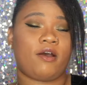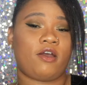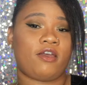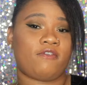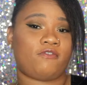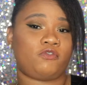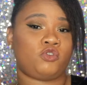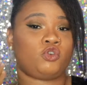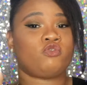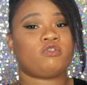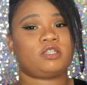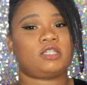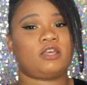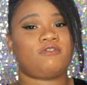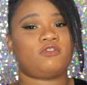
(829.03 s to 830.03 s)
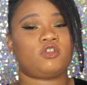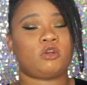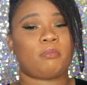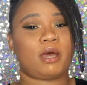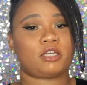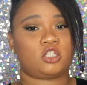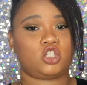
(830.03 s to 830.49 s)
if you received
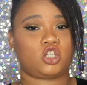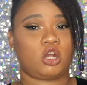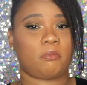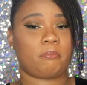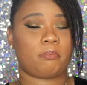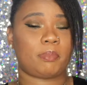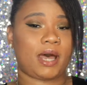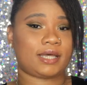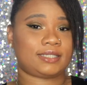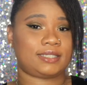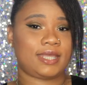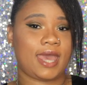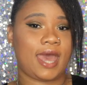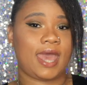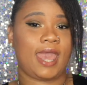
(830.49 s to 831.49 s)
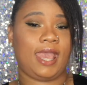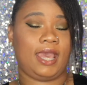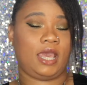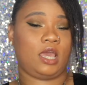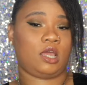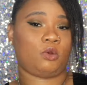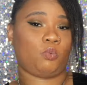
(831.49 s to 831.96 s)
your Boxycharm box yet,
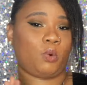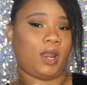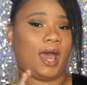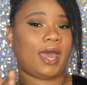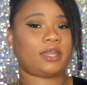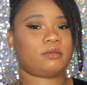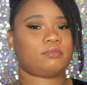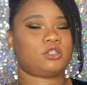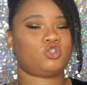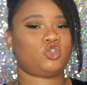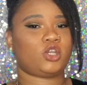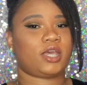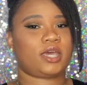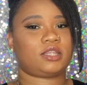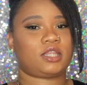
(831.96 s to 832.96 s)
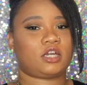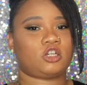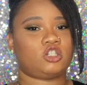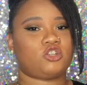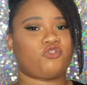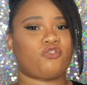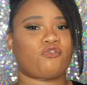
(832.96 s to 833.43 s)
and what items did you get that
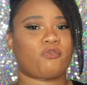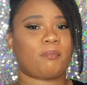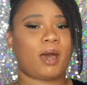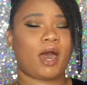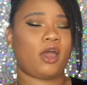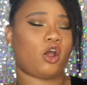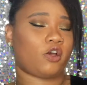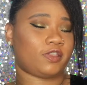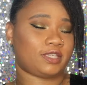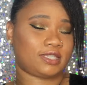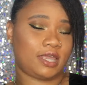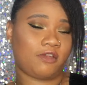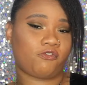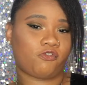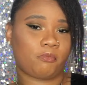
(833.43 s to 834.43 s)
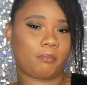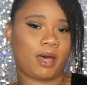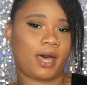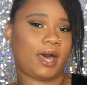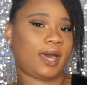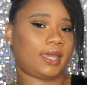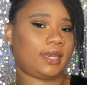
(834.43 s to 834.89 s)
are different from mine, are the same from
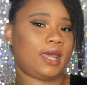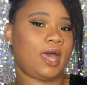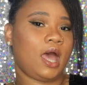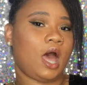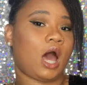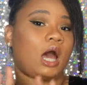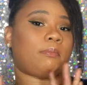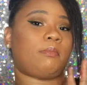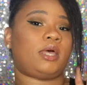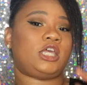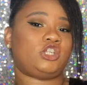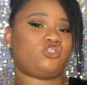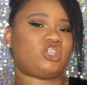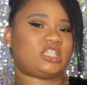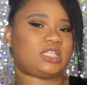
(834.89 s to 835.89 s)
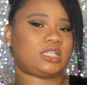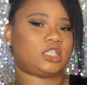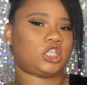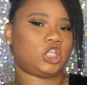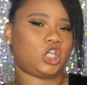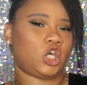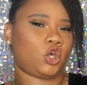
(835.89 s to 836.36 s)
mine. I'm interested
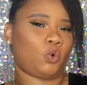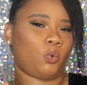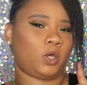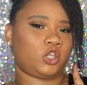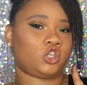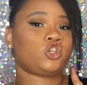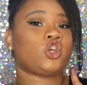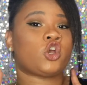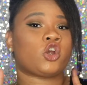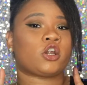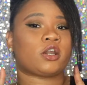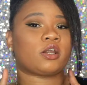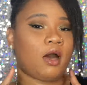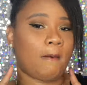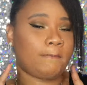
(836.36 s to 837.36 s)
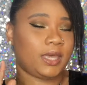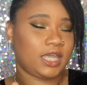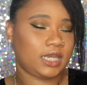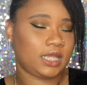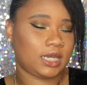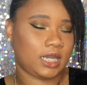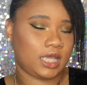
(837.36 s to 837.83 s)
to know what your
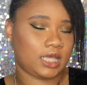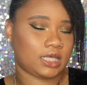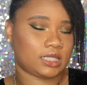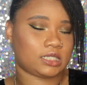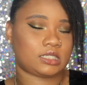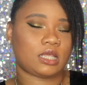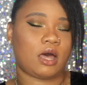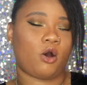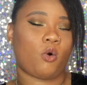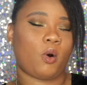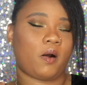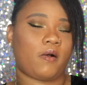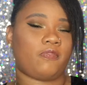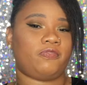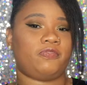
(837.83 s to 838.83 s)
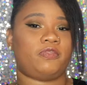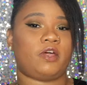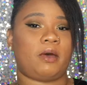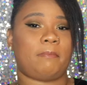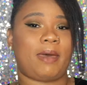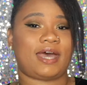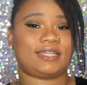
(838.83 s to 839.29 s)
opinion is on
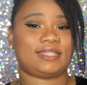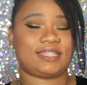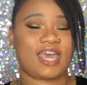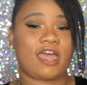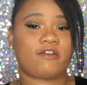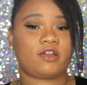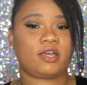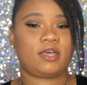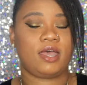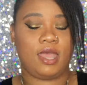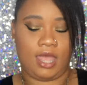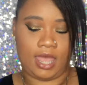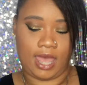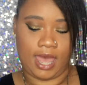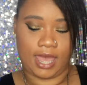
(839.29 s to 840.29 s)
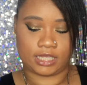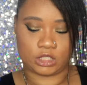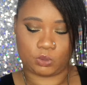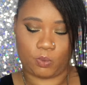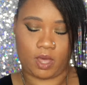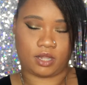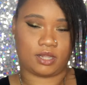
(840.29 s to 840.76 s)
the mascara
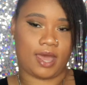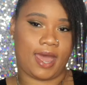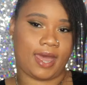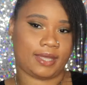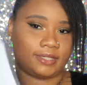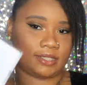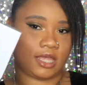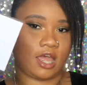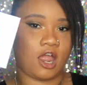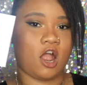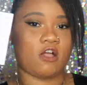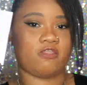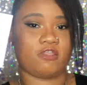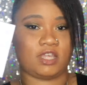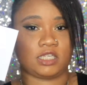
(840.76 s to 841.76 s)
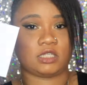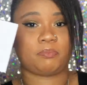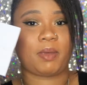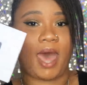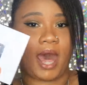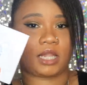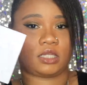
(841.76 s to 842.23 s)
as well as this
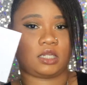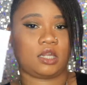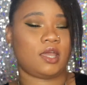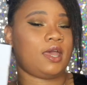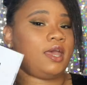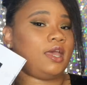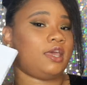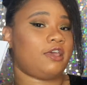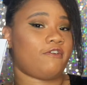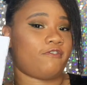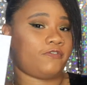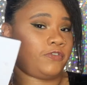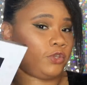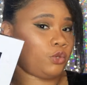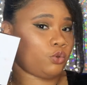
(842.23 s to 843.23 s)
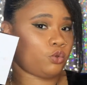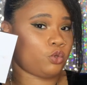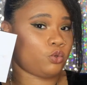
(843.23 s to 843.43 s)
palette. If you